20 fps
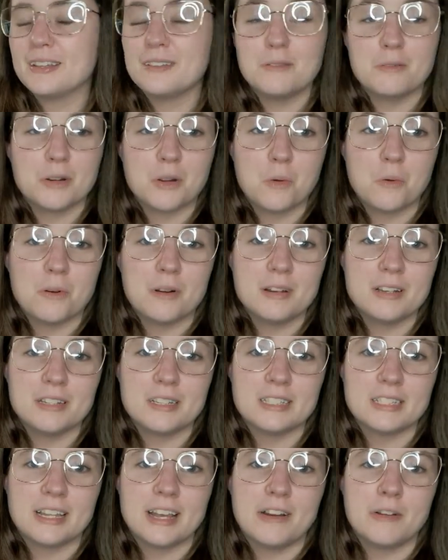record because
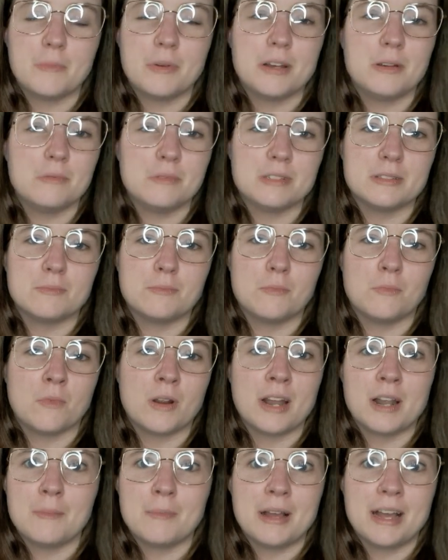it's loud, but it was
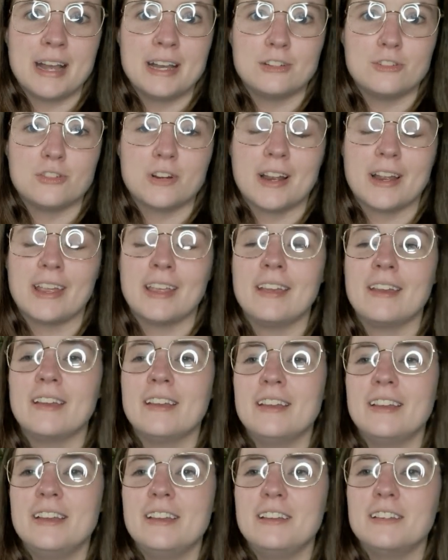right about at drying,
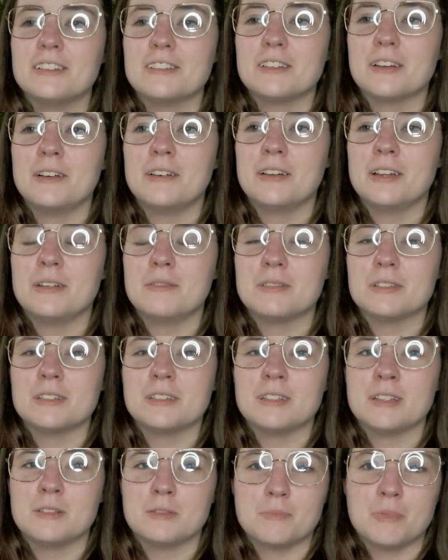so it
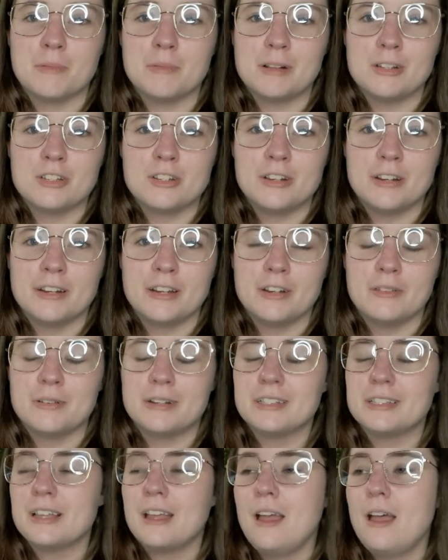was pretty much done
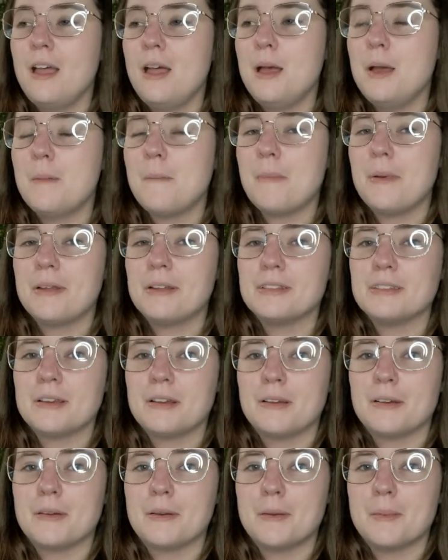anyways. But
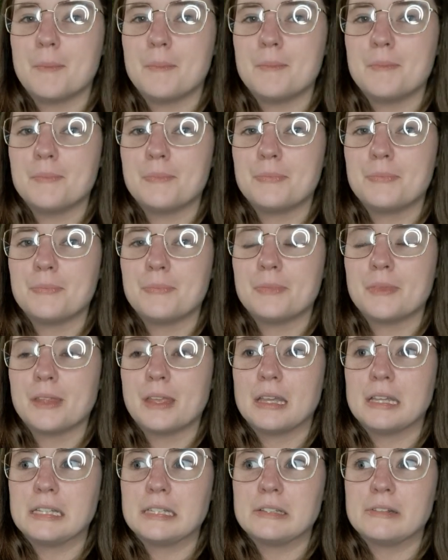
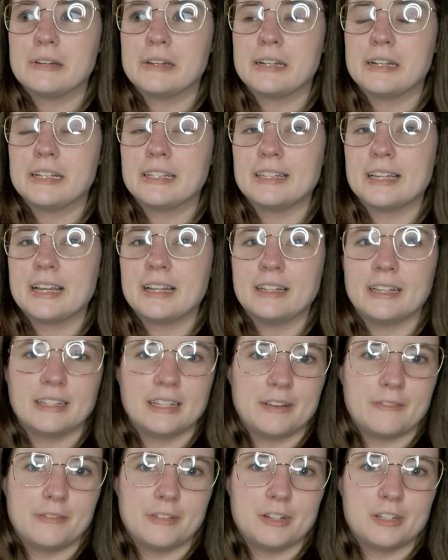so I gotta get that, let
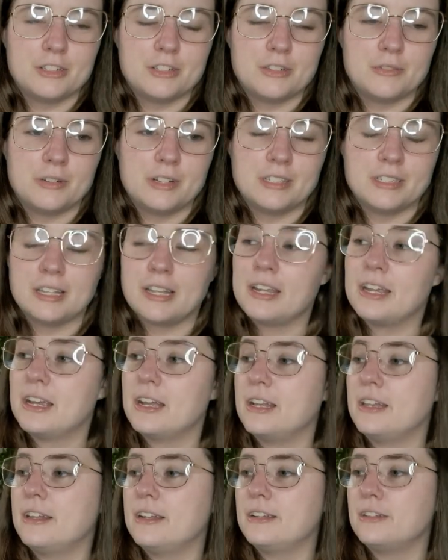that finish doing its thing,
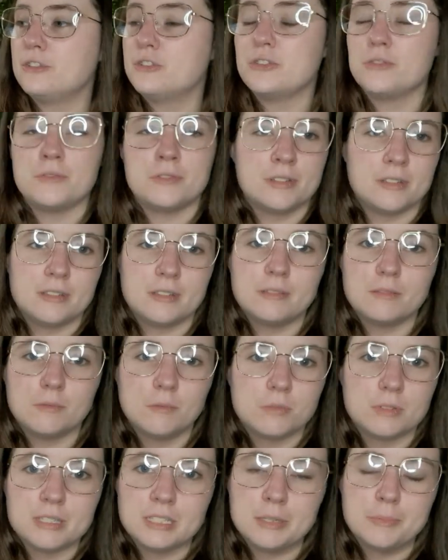and then June's
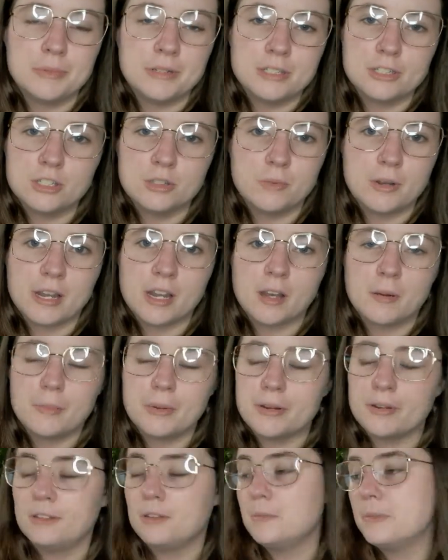sleeping and she'll wake up
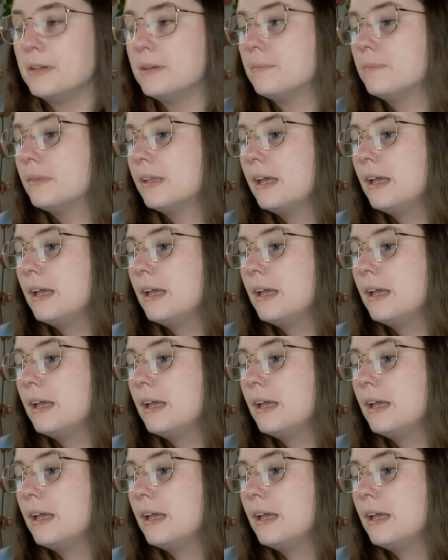here in a little bit.